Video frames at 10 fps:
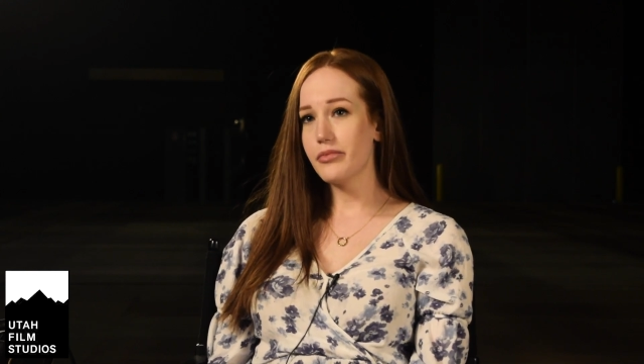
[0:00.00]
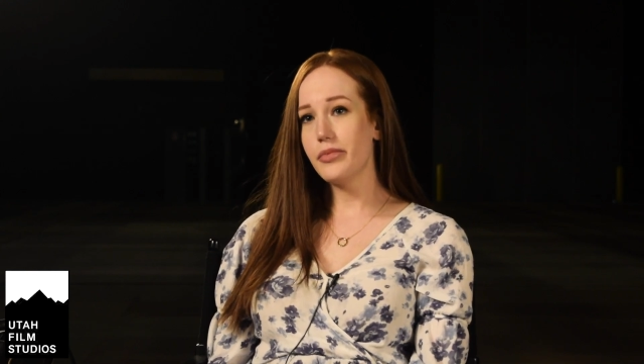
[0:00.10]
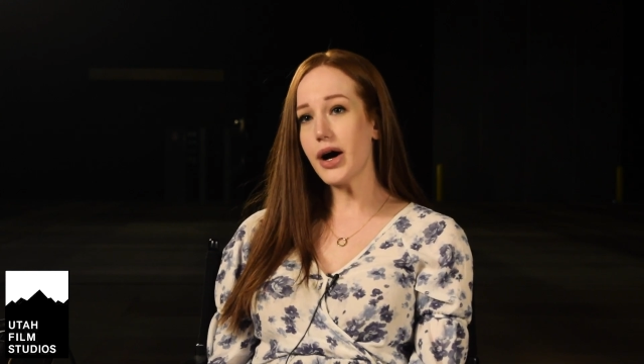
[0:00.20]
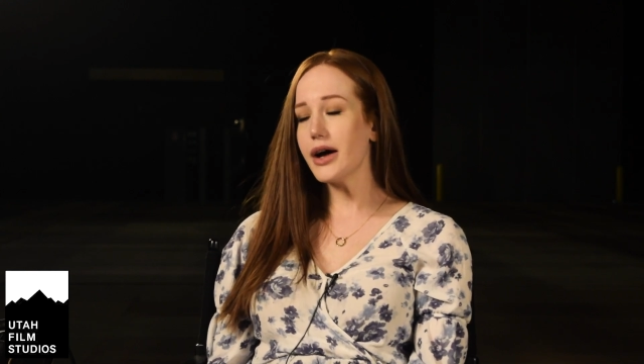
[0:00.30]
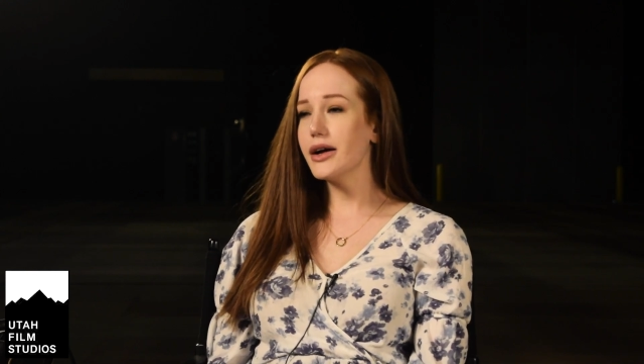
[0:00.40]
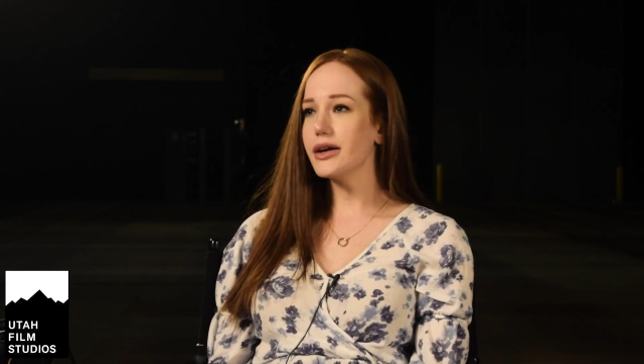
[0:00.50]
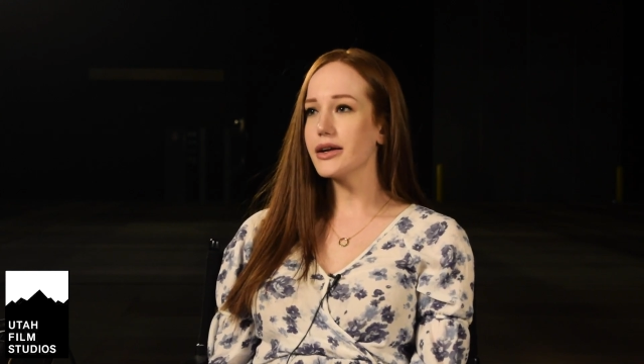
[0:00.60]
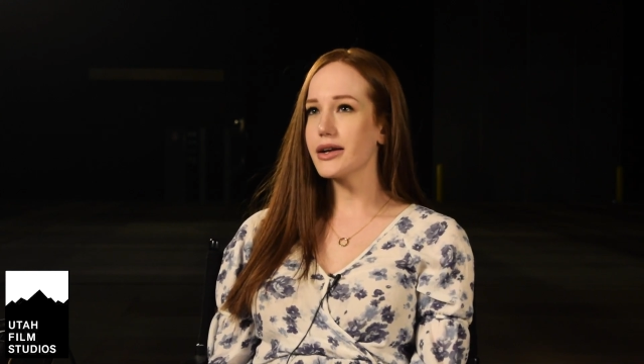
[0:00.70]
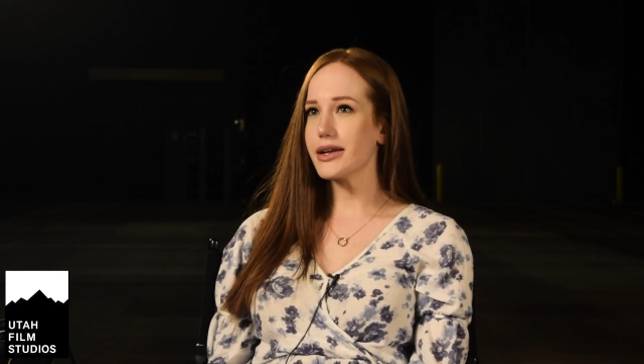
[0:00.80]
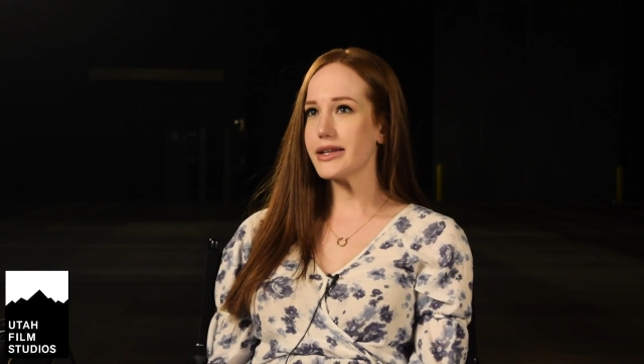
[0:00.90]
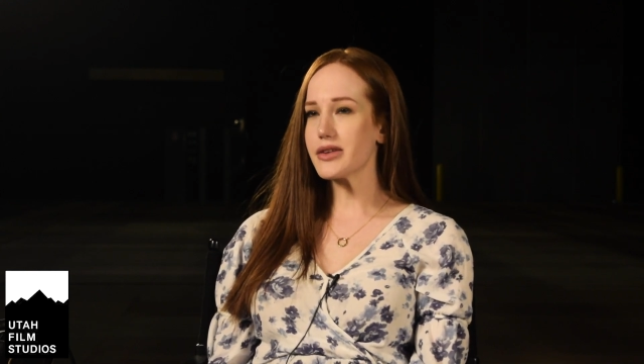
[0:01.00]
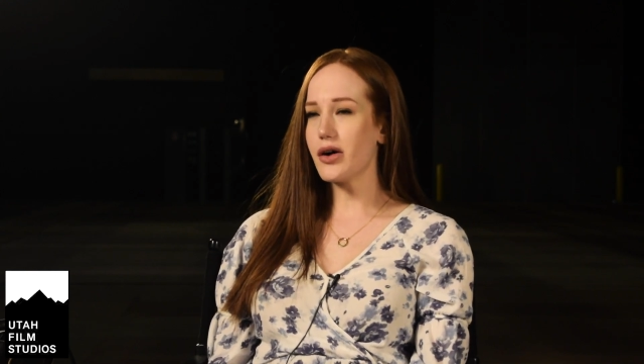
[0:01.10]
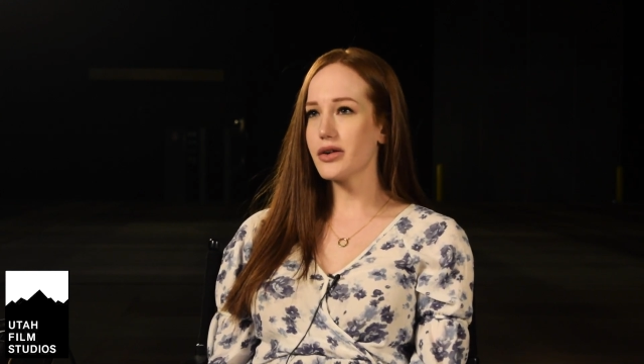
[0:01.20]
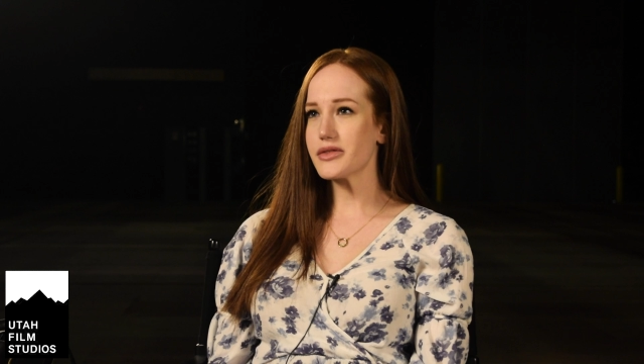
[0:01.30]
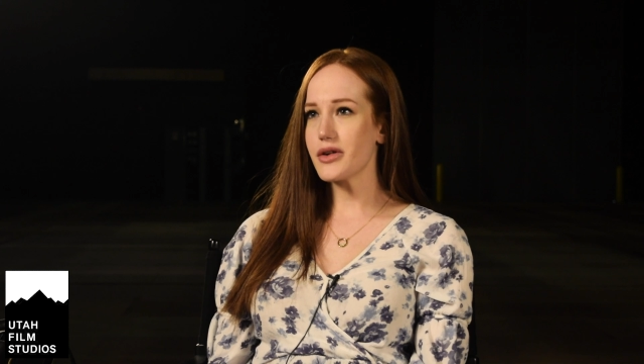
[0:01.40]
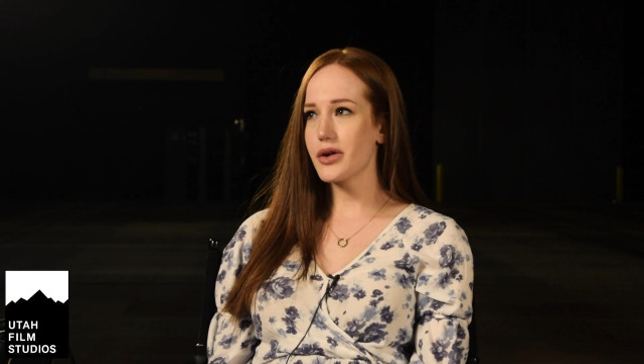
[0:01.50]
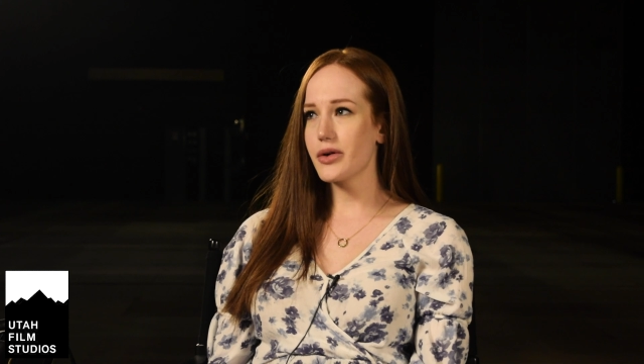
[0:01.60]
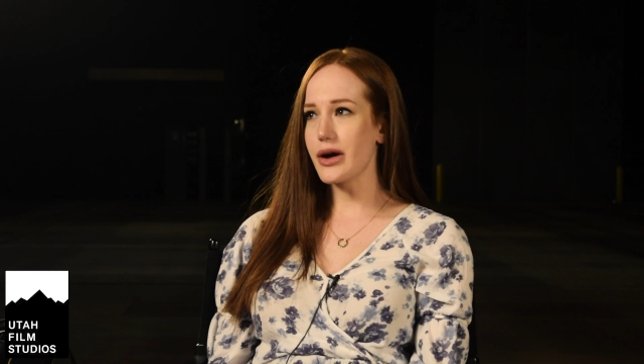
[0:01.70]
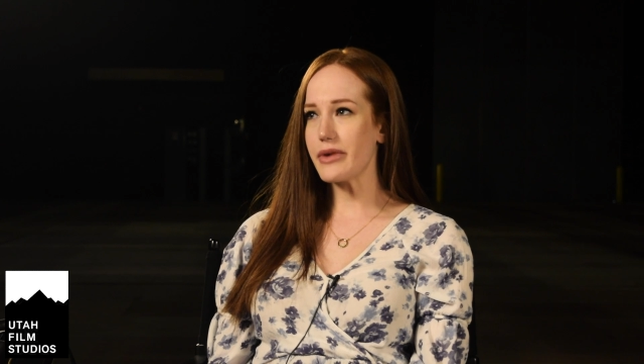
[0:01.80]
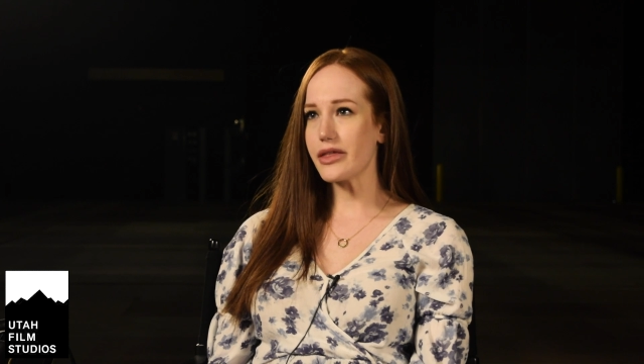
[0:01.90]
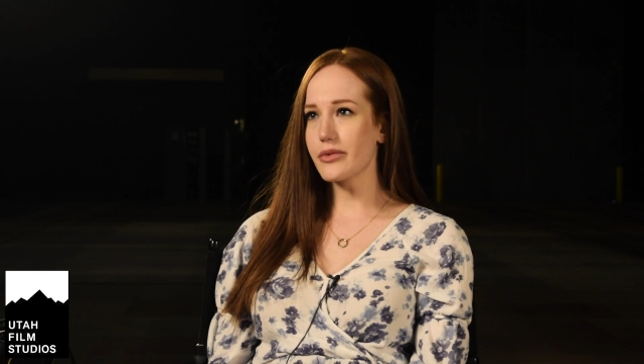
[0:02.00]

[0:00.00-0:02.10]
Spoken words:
but it's also, I mean,